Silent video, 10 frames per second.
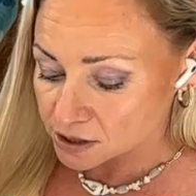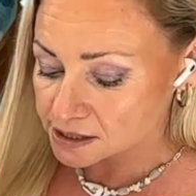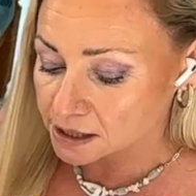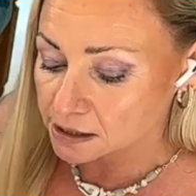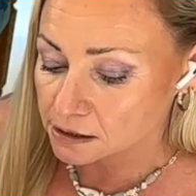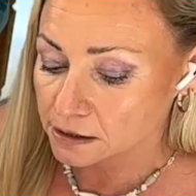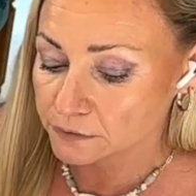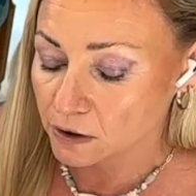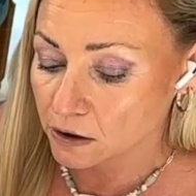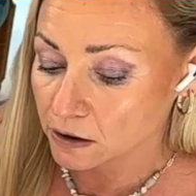Interestingly
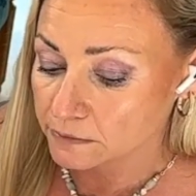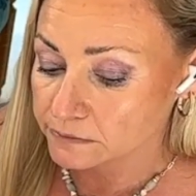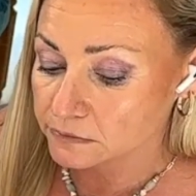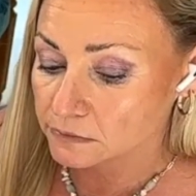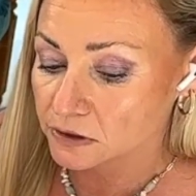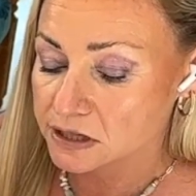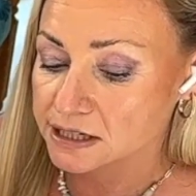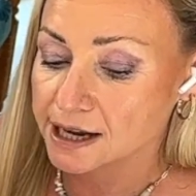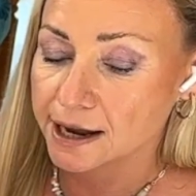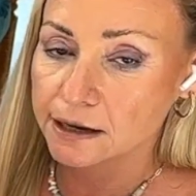enough,
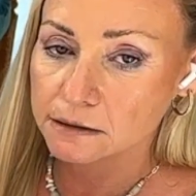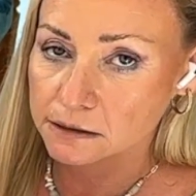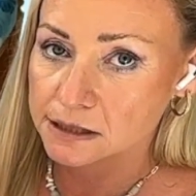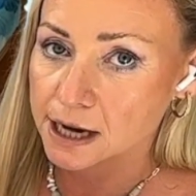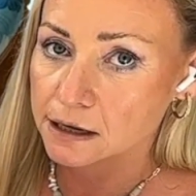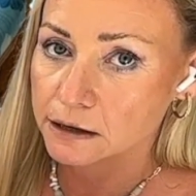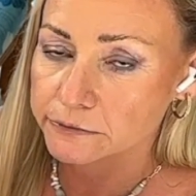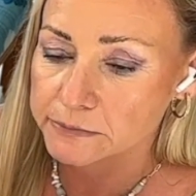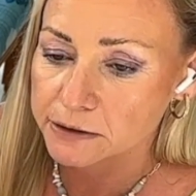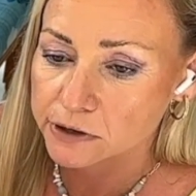today, the day
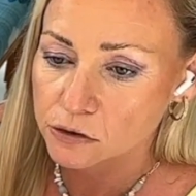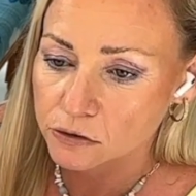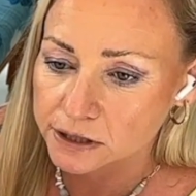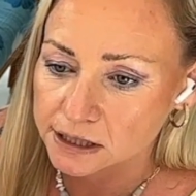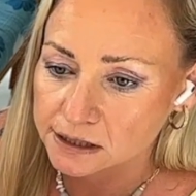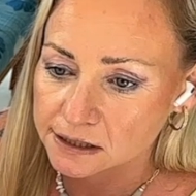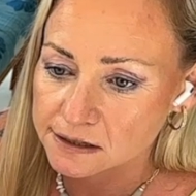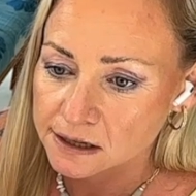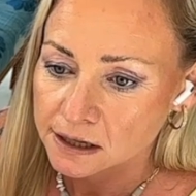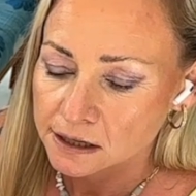of me recording
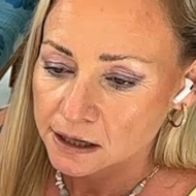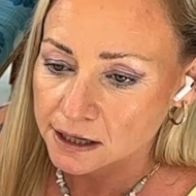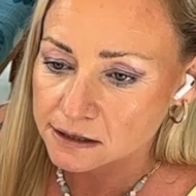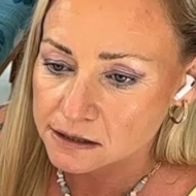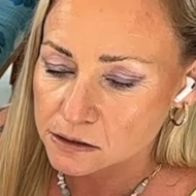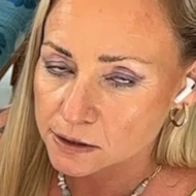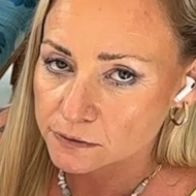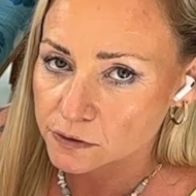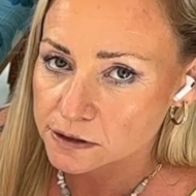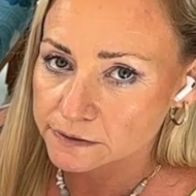this, it's the
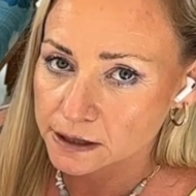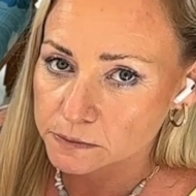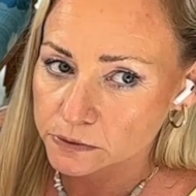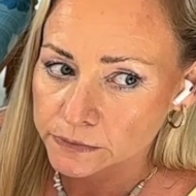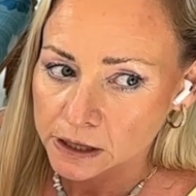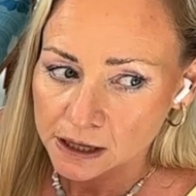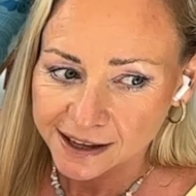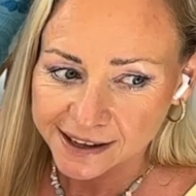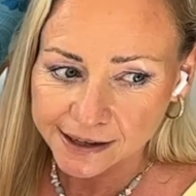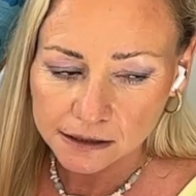21st of April,
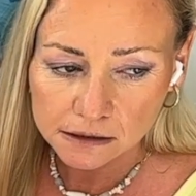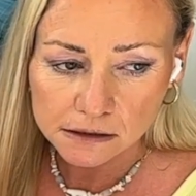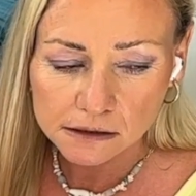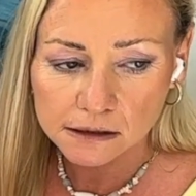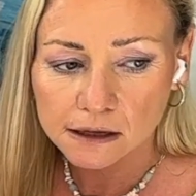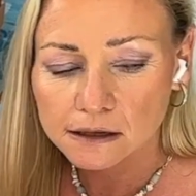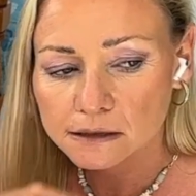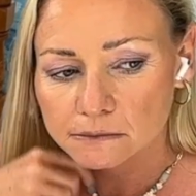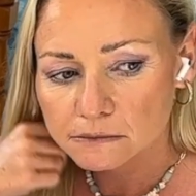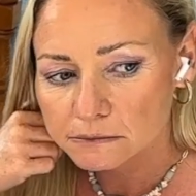and
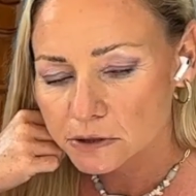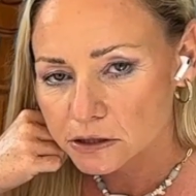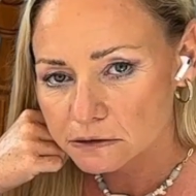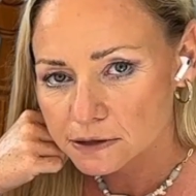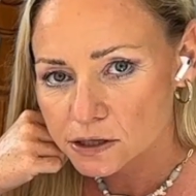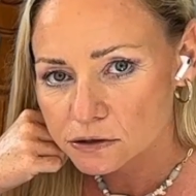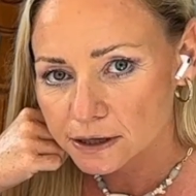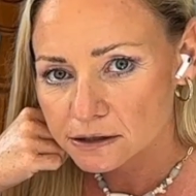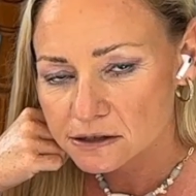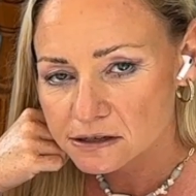Mercury
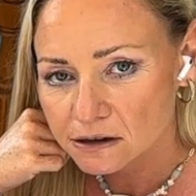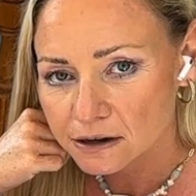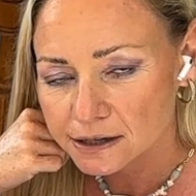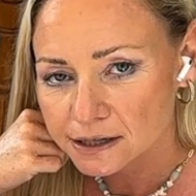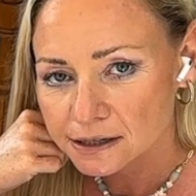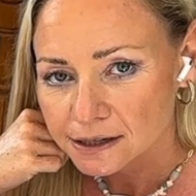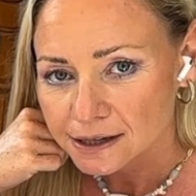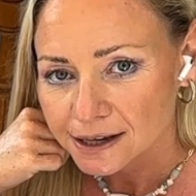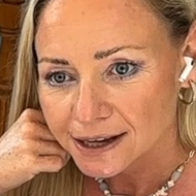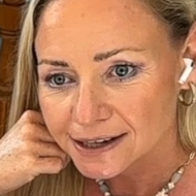retrograde just started.
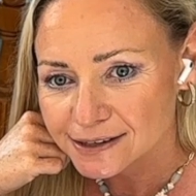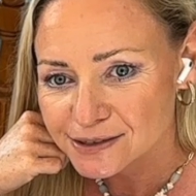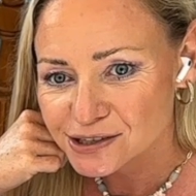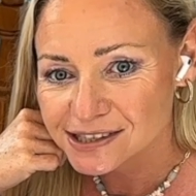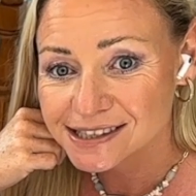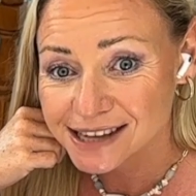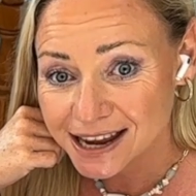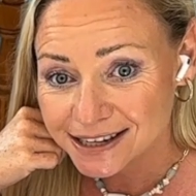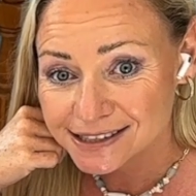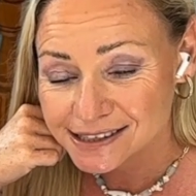And I was just
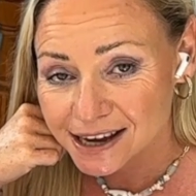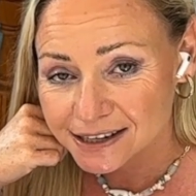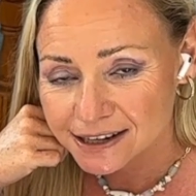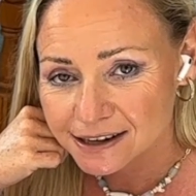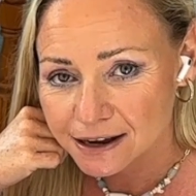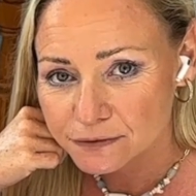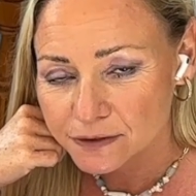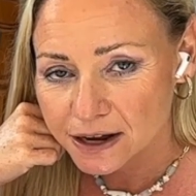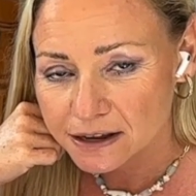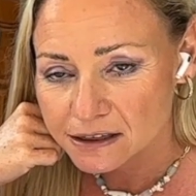saying in Psychic
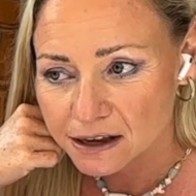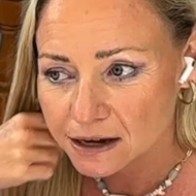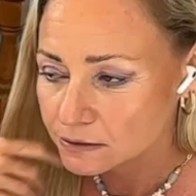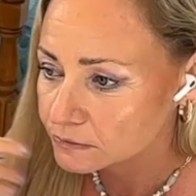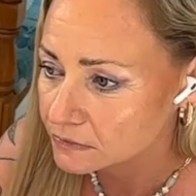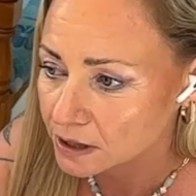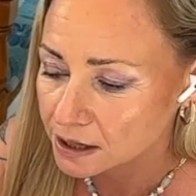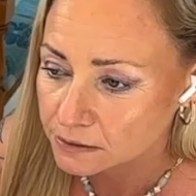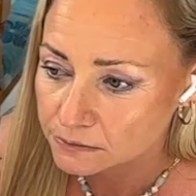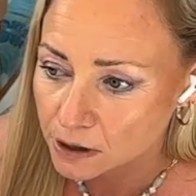Cafe that I'm
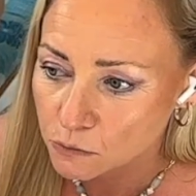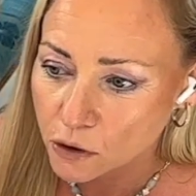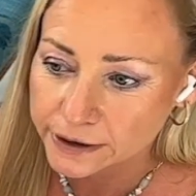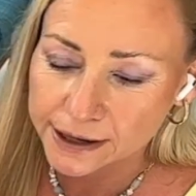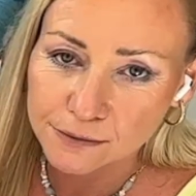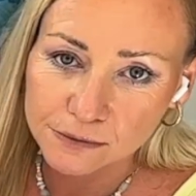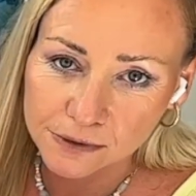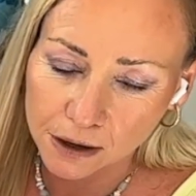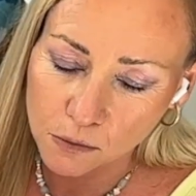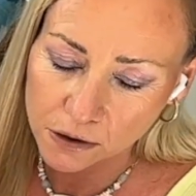a one-hit,
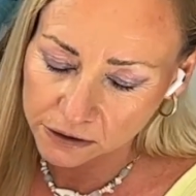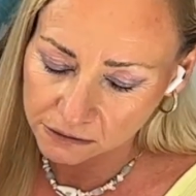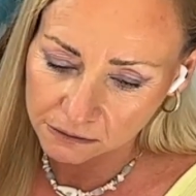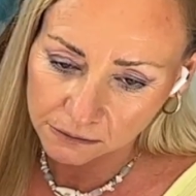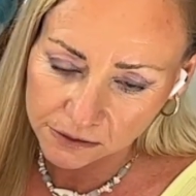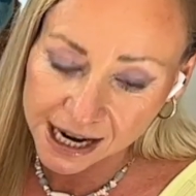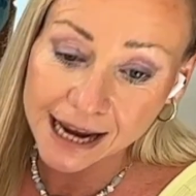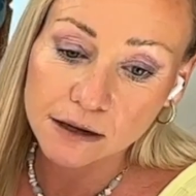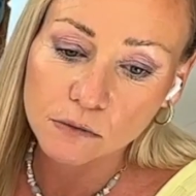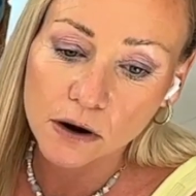a
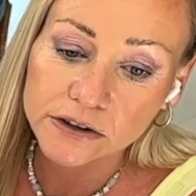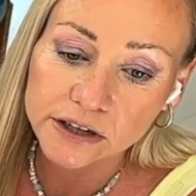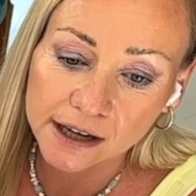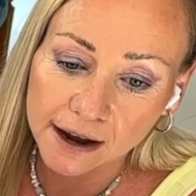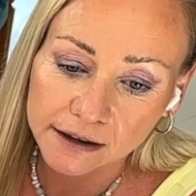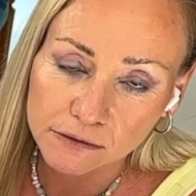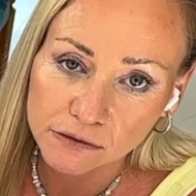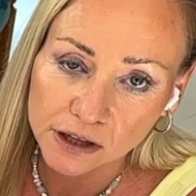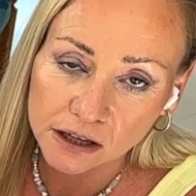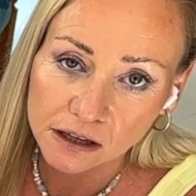one-take wonder kind
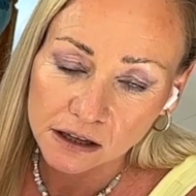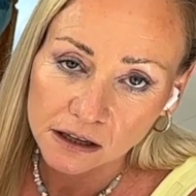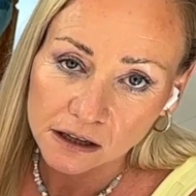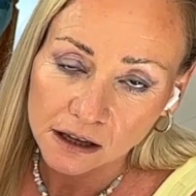of thing.